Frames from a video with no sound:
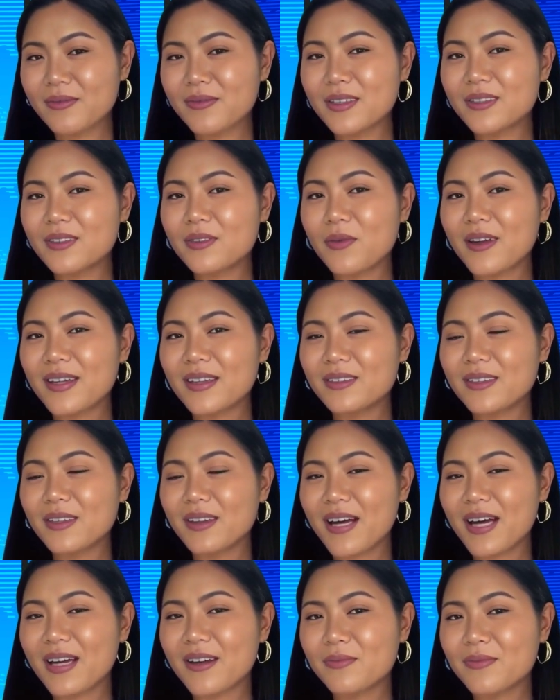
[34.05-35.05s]
The tweet
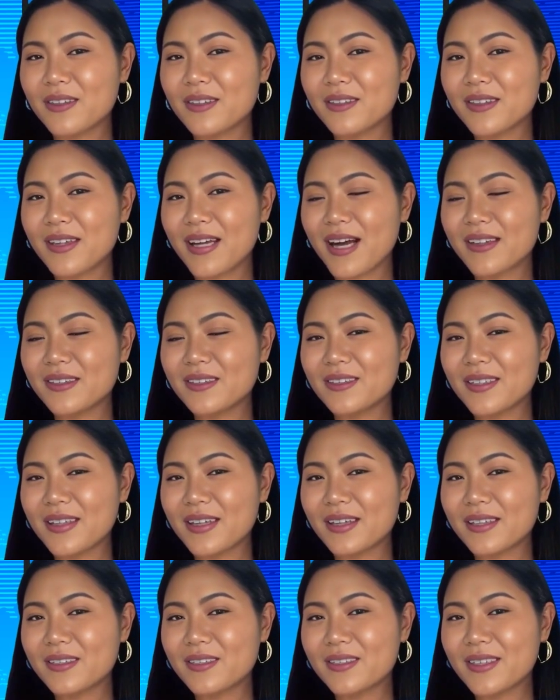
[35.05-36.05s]
claimed that the
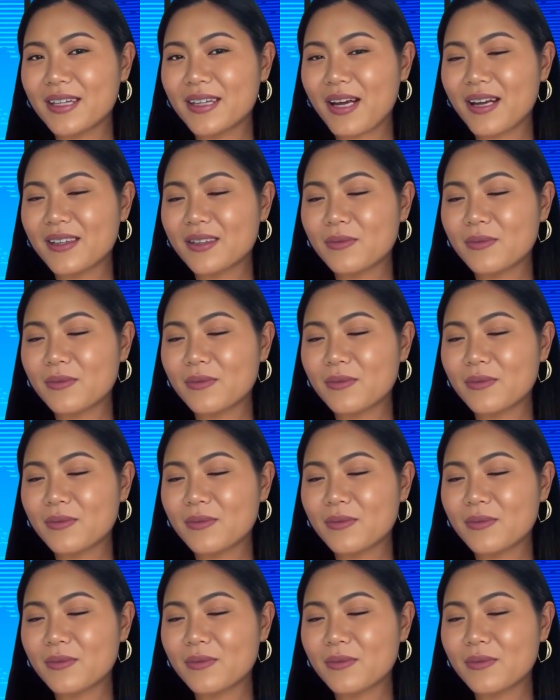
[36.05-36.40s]
SEC